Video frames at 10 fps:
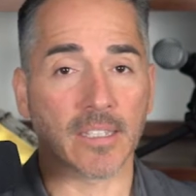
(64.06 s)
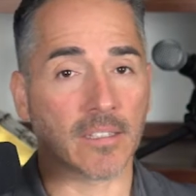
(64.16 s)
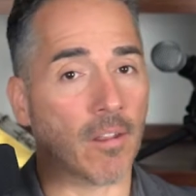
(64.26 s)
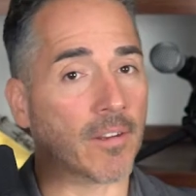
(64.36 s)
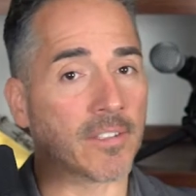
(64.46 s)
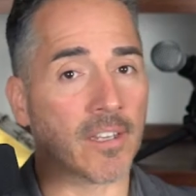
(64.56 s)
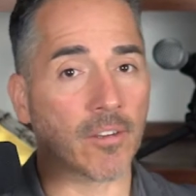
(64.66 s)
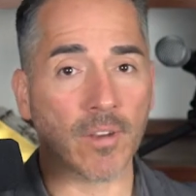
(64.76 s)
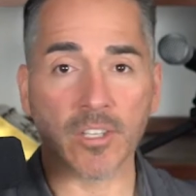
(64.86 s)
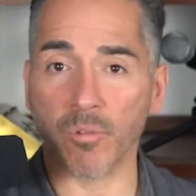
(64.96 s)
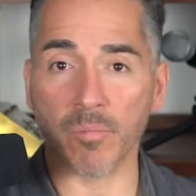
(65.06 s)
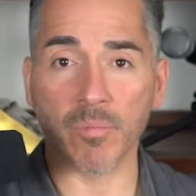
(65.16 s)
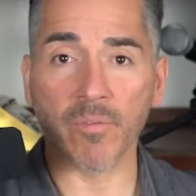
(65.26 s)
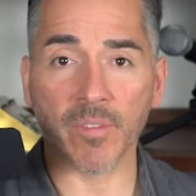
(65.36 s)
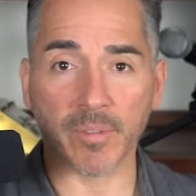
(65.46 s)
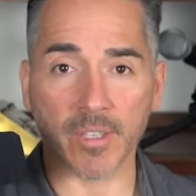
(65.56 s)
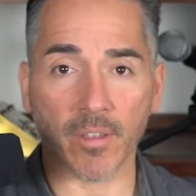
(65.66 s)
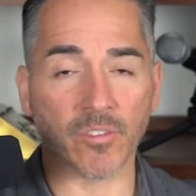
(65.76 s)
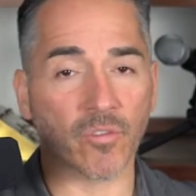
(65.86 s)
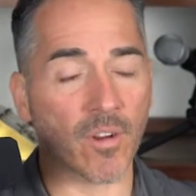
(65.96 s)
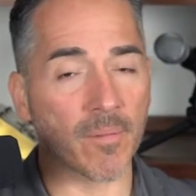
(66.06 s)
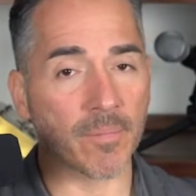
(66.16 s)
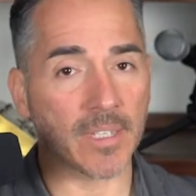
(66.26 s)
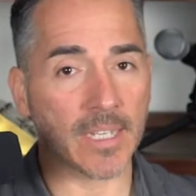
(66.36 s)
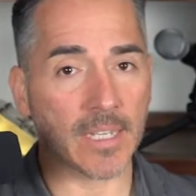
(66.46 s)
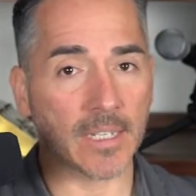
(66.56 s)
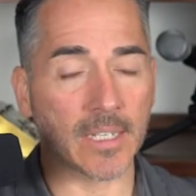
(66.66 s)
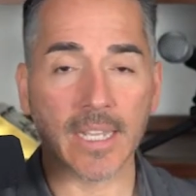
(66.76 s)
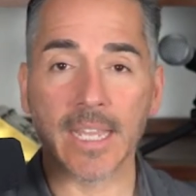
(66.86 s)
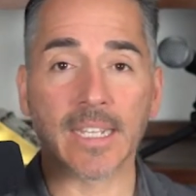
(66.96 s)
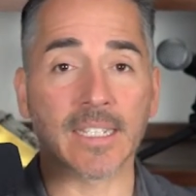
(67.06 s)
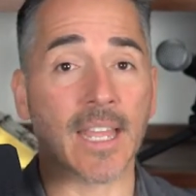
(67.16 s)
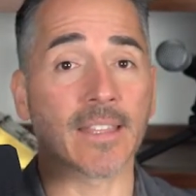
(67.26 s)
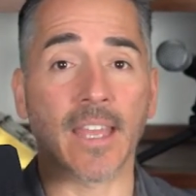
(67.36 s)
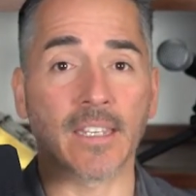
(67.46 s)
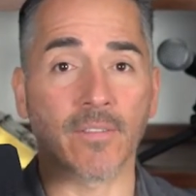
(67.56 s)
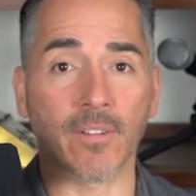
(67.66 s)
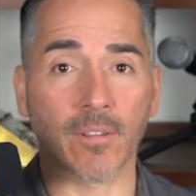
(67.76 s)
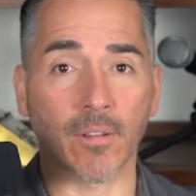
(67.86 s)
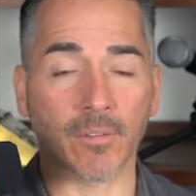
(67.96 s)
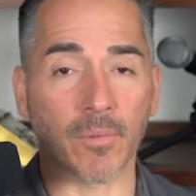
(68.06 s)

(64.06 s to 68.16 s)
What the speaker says: As long as they agree to remove themselves from the deed, it's not that difficult.